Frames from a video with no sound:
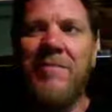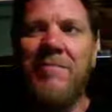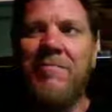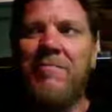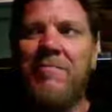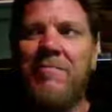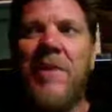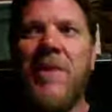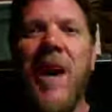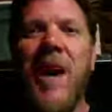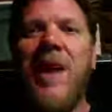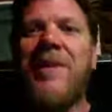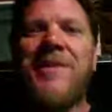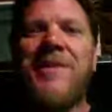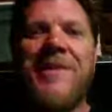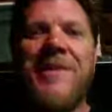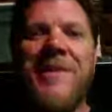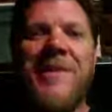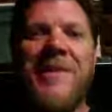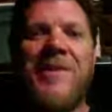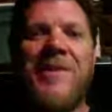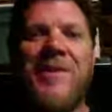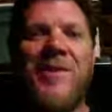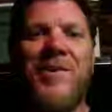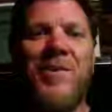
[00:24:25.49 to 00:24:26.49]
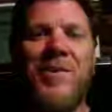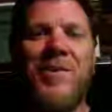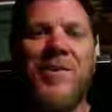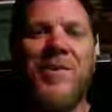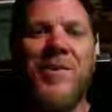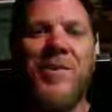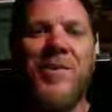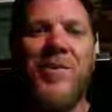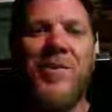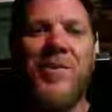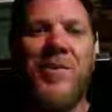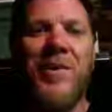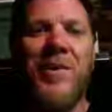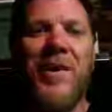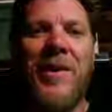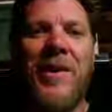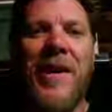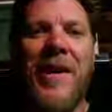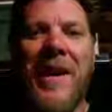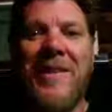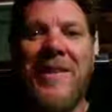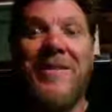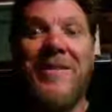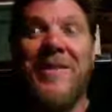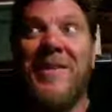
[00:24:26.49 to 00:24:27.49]
nonsensical story
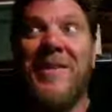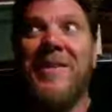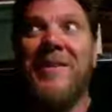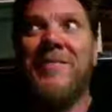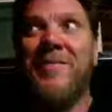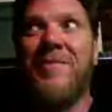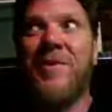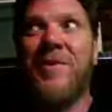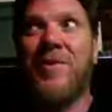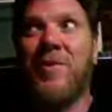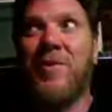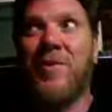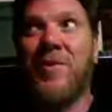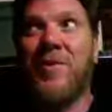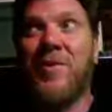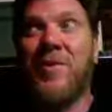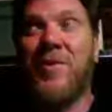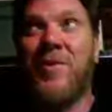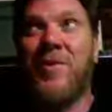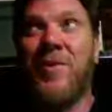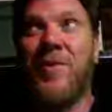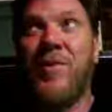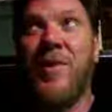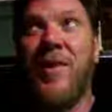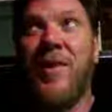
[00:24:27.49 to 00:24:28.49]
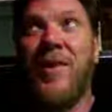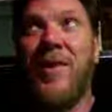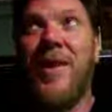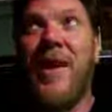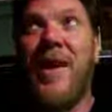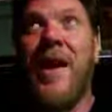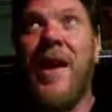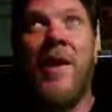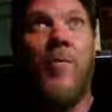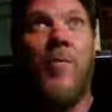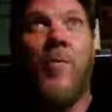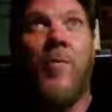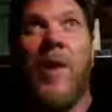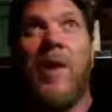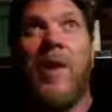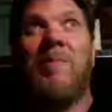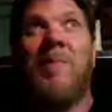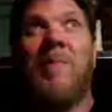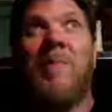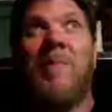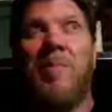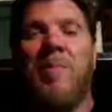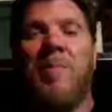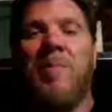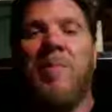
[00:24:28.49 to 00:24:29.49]
as the official story and why
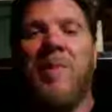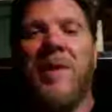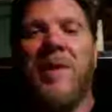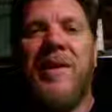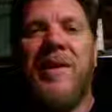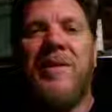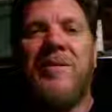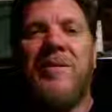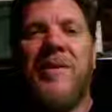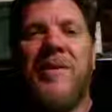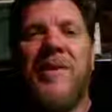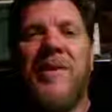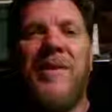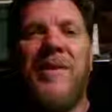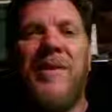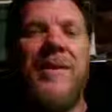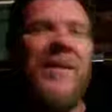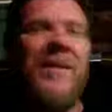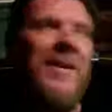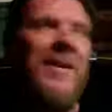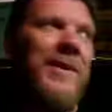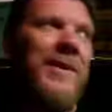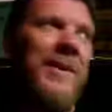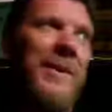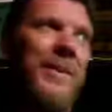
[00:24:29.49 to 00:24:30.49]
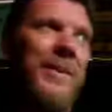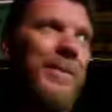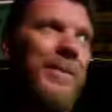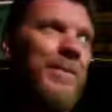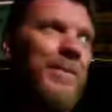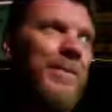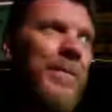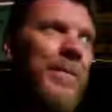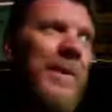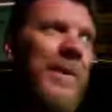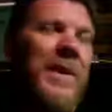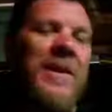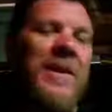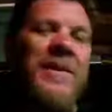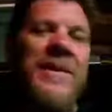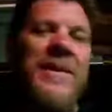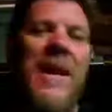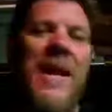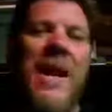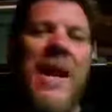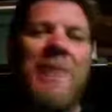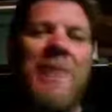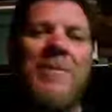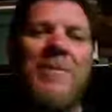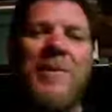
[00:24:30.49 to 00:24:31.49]
people believe it is
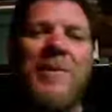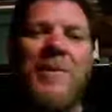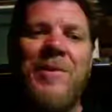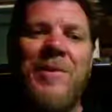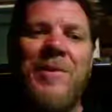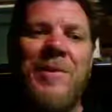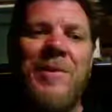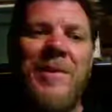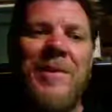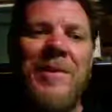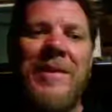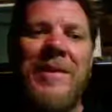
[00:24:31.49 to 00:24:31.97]
absolute.